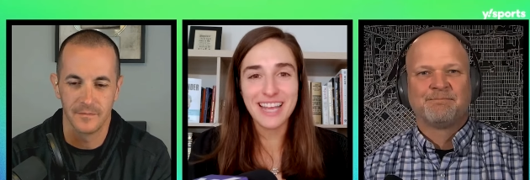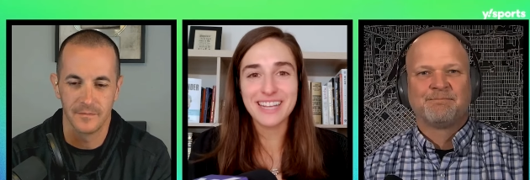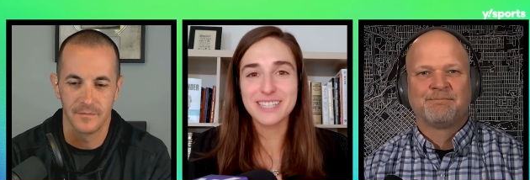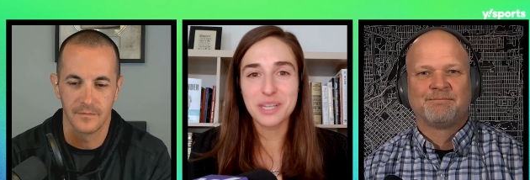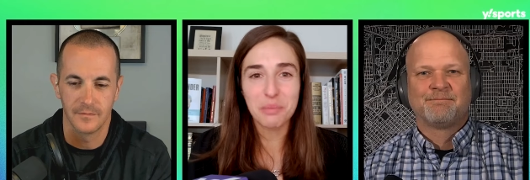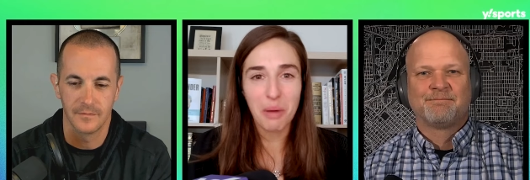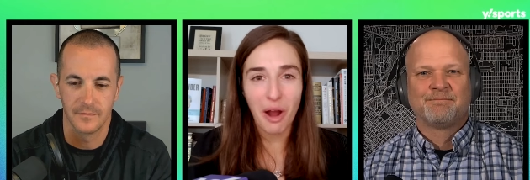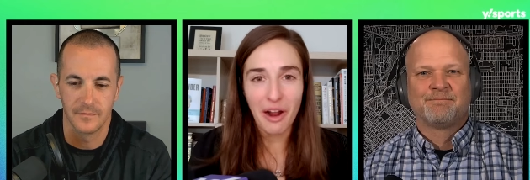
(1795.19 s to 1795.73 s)

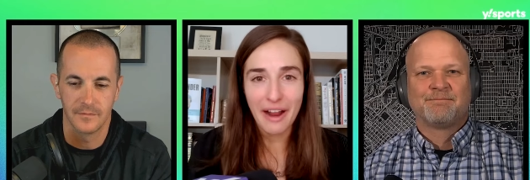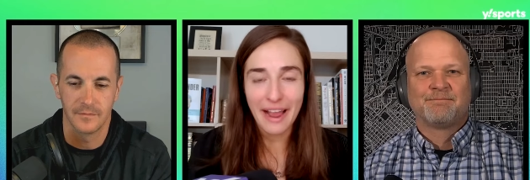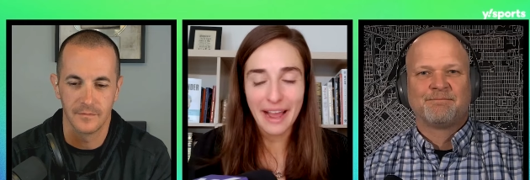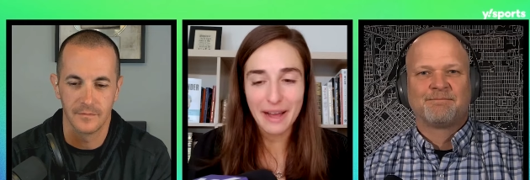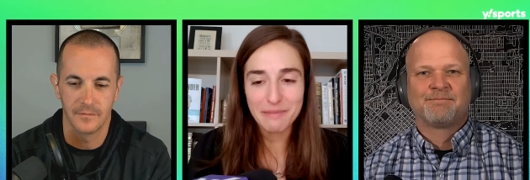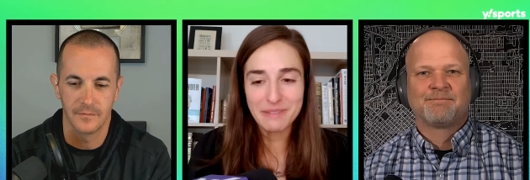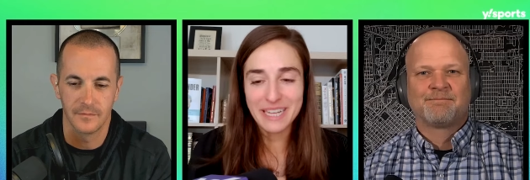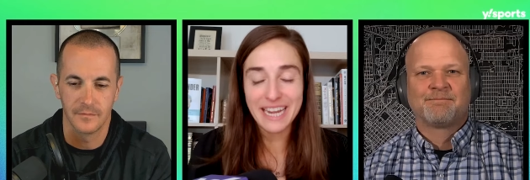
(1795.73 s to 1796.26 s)
Speaker 1: like DeMar
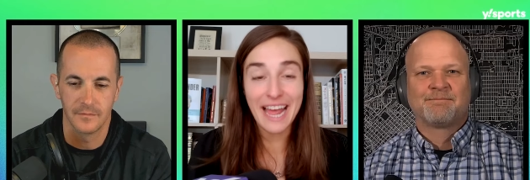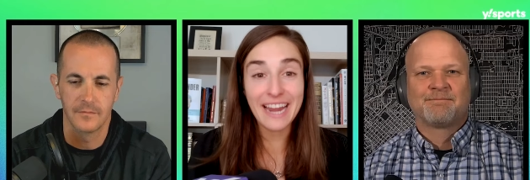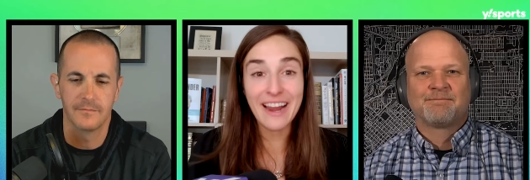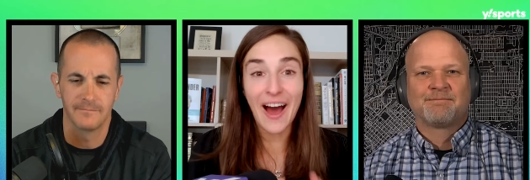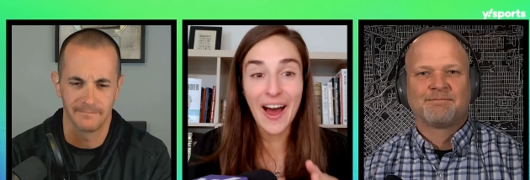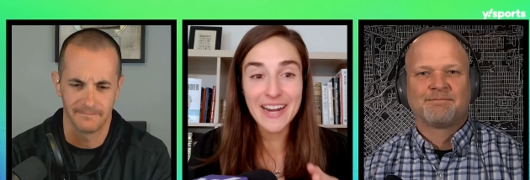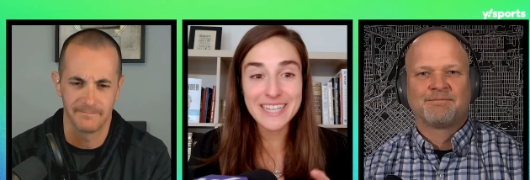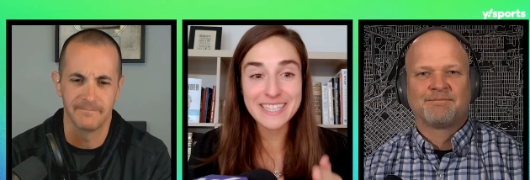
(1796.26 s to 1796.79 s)
Hamlin.
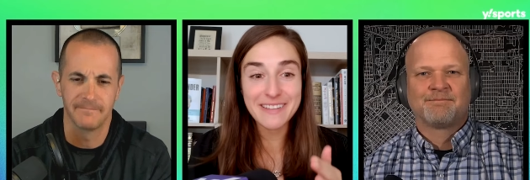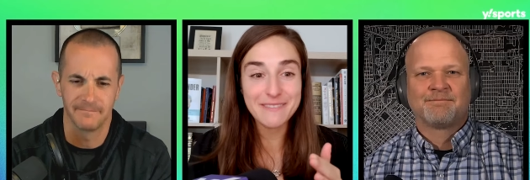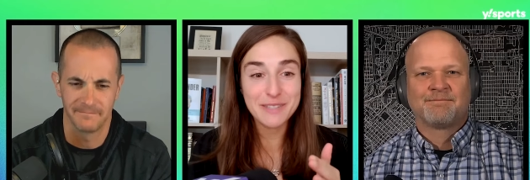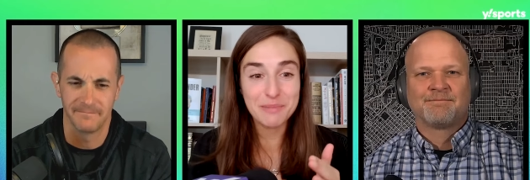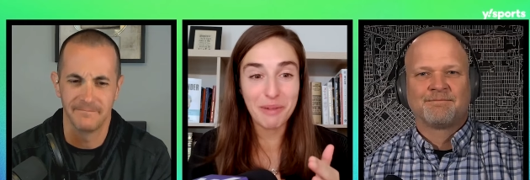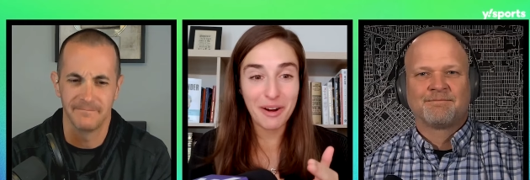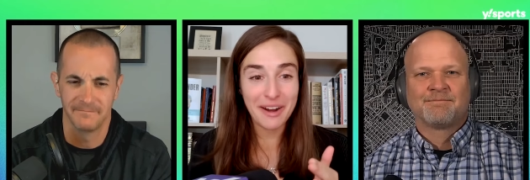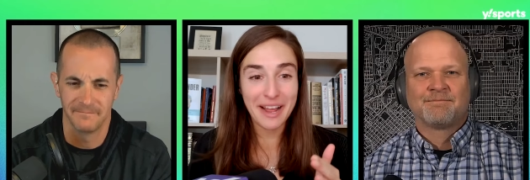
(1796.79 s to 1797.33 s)
And honestly,
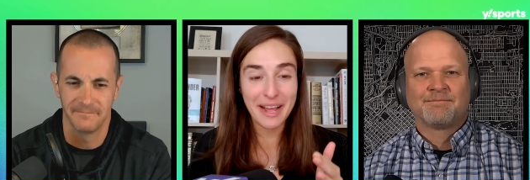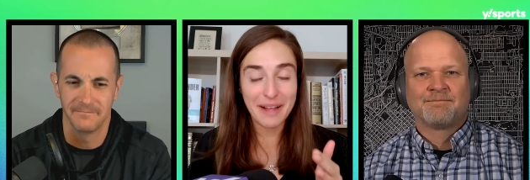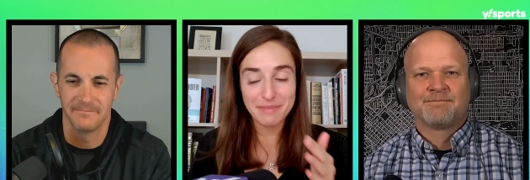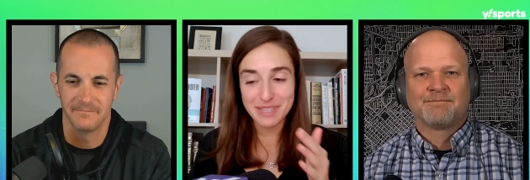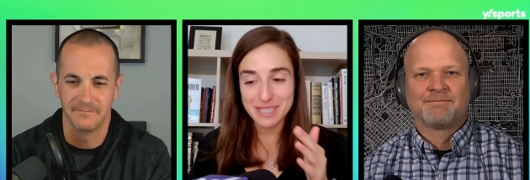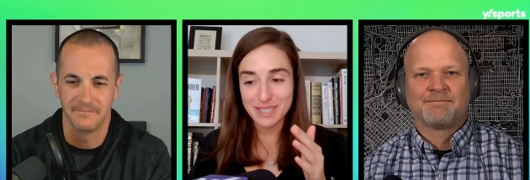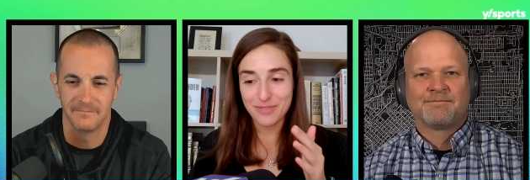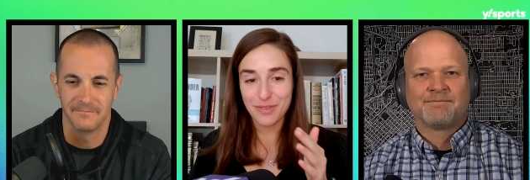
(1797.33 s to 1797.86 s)
DeMar
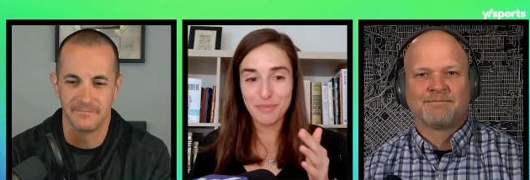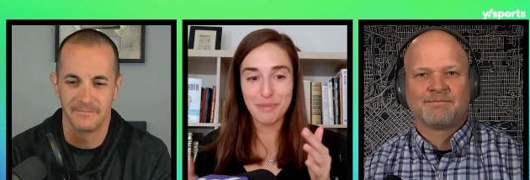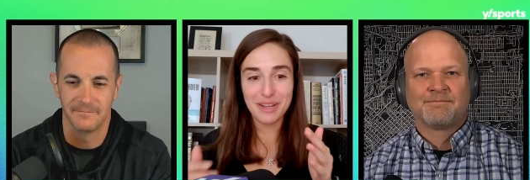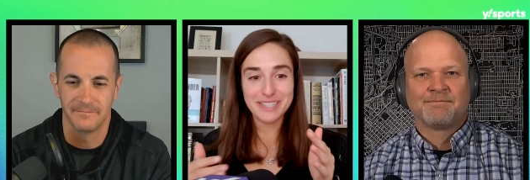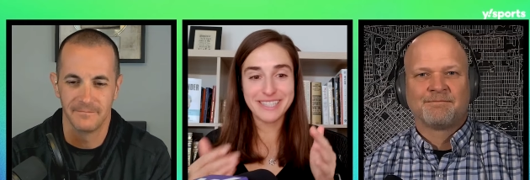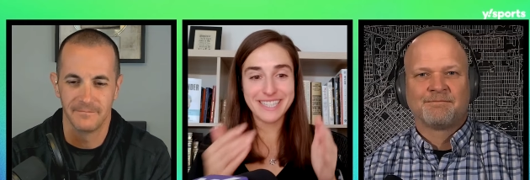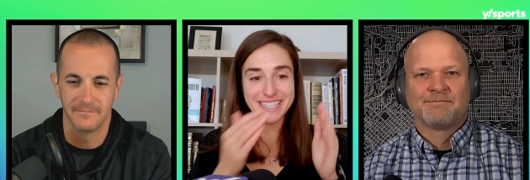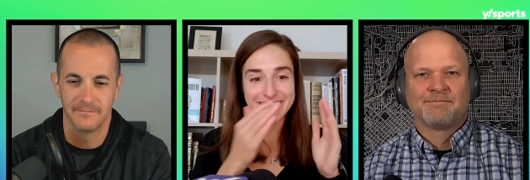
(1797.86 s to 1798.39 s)
Hamlin's
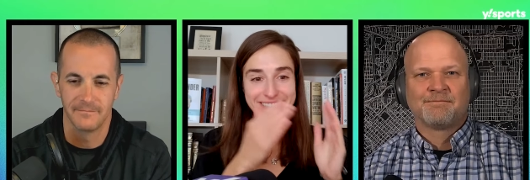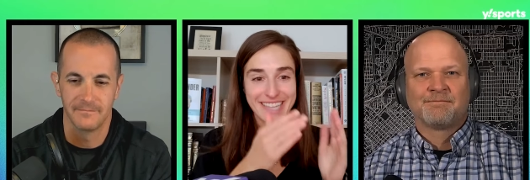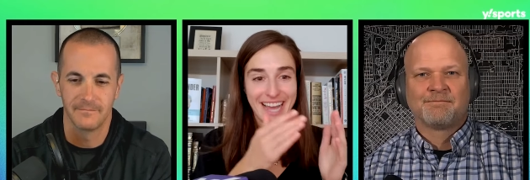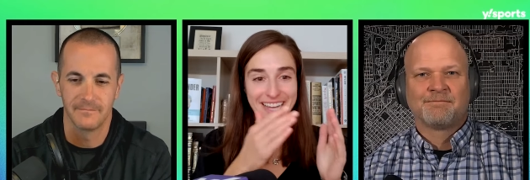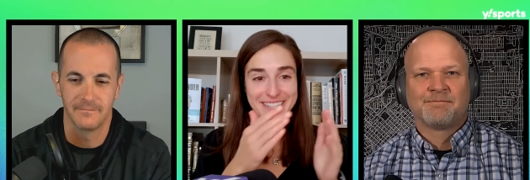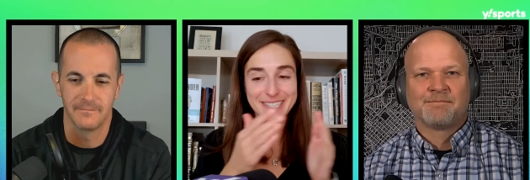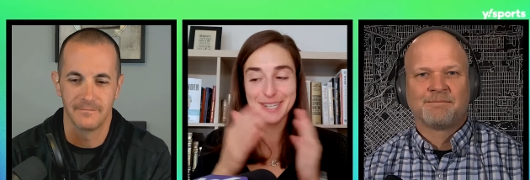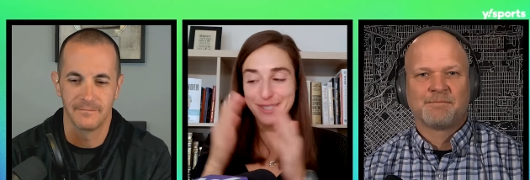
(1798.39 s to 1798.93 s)
football season
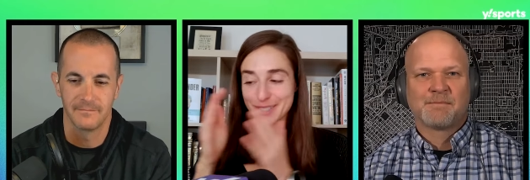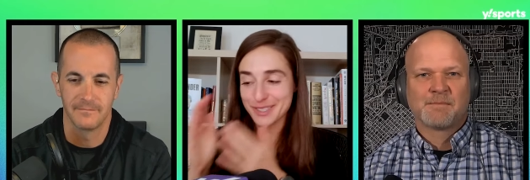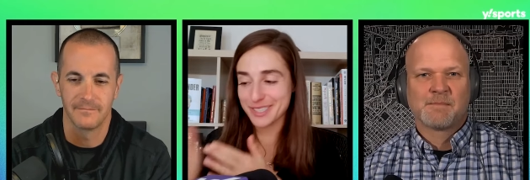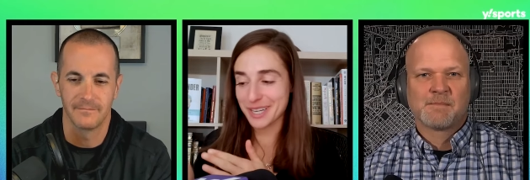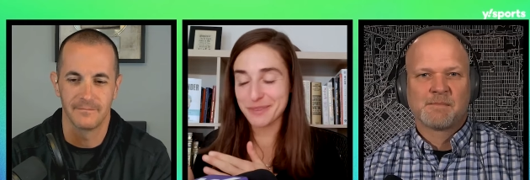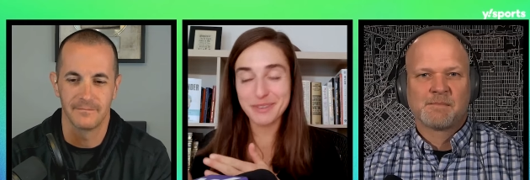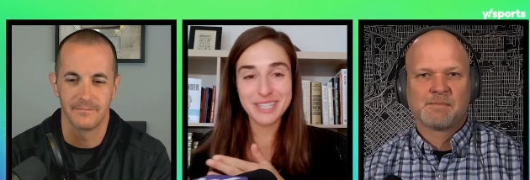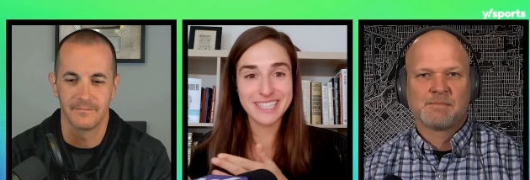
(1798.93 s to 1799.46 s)
last year looked
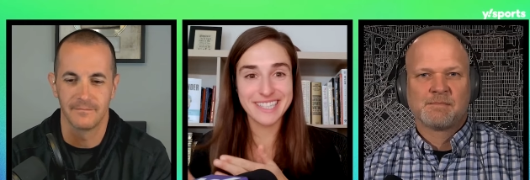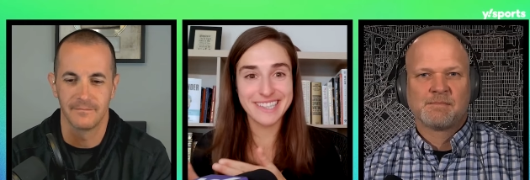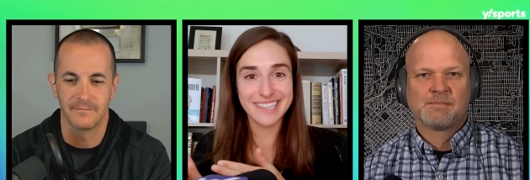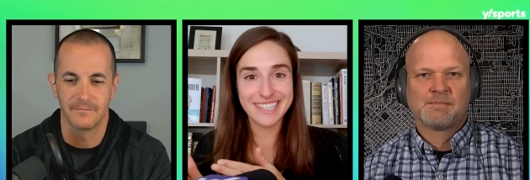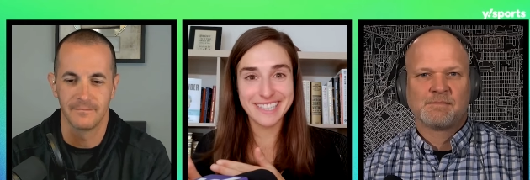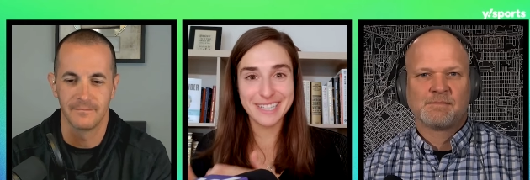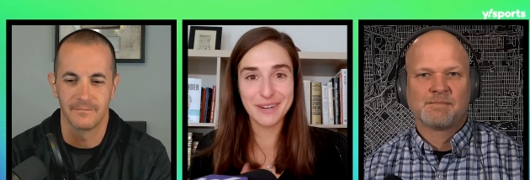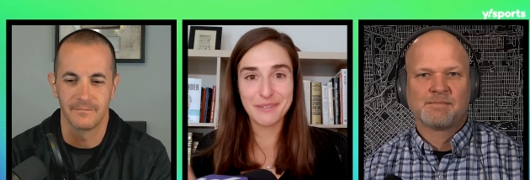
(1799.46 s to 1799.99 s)
like what it
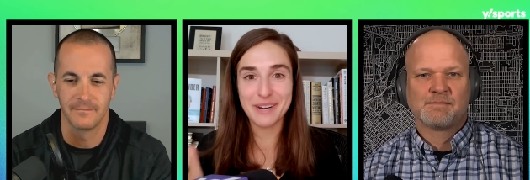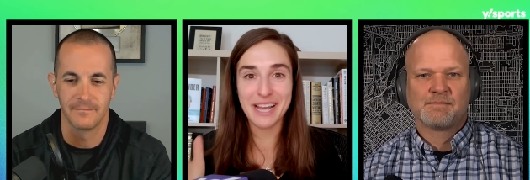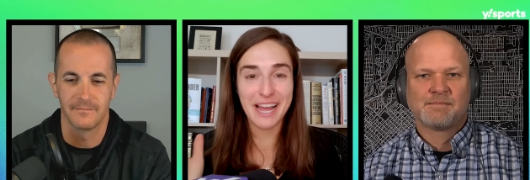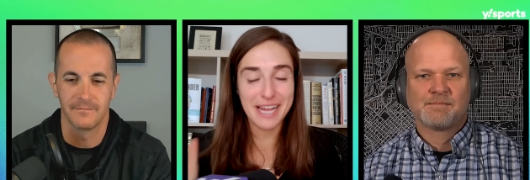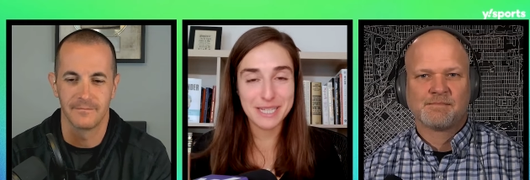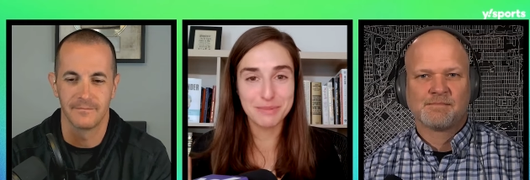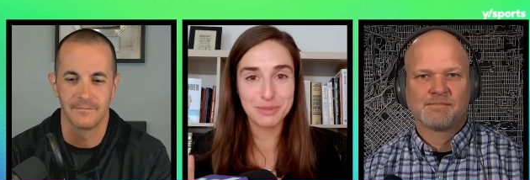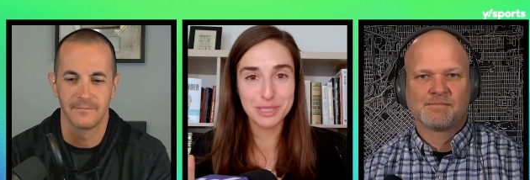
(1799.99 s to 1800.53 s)
did this year where he
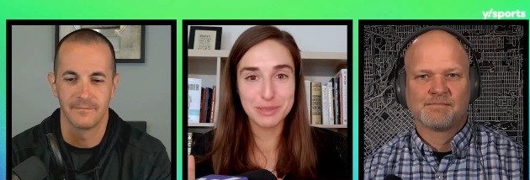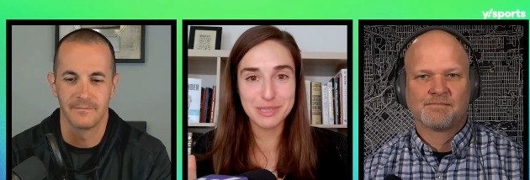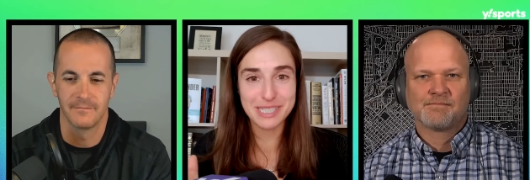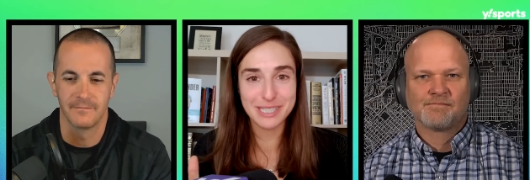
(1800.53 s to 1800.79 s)
has multiple